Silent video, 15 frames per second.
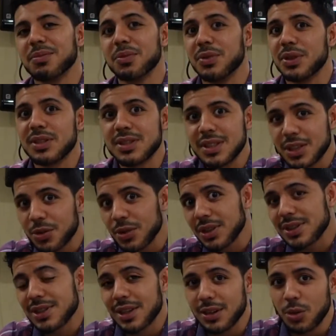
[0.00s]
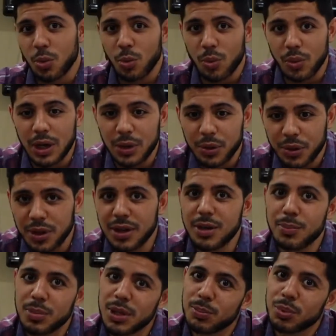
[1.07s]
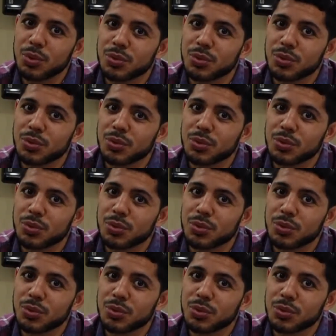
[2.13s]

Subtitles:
of the secrets that the wealthy people